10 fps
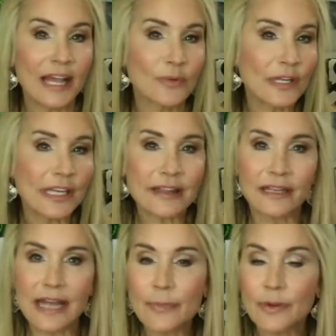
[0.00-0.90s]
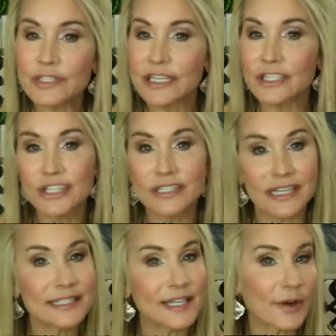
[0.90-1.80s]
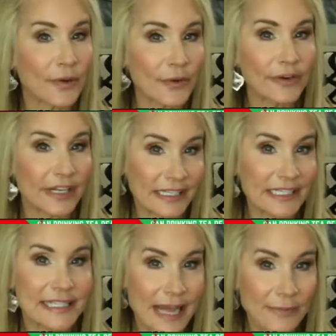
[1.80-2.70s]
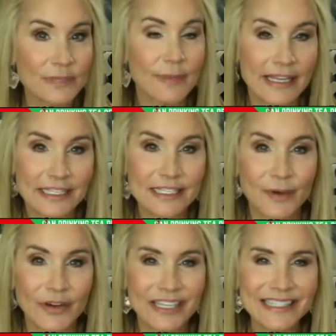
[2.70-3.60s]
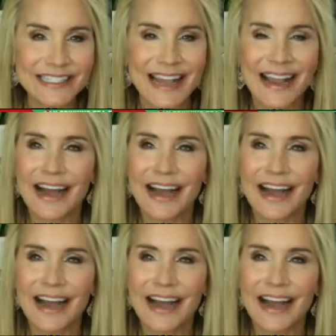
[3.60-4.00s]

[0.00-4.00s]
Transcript: and really the liposuction does not hurt. At least that was my experience.